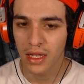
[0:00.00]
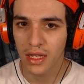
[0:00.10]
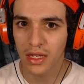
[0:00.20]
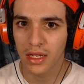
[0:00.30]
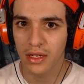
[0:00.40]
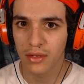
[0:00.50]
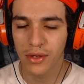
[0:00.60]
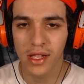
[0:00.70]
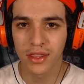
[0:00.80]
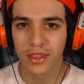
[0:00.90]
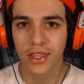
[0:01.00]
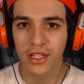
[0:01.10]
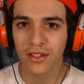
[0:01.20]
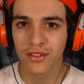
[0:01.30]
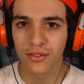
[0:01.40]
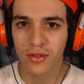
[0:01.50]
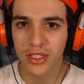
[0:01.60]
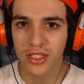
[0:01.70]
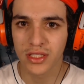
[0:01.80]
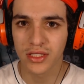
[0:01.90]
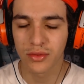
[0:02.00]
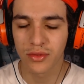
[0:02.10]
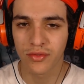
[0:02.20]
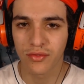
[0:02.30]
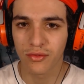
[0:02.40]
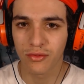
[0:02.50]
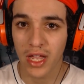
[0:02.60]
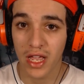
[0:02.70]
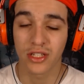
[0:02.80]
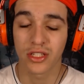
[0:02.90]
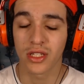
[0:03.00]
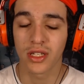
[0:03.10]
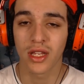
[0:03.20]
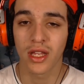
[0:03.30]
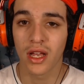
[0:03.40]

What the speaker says: Well, thank you for watching this reaction.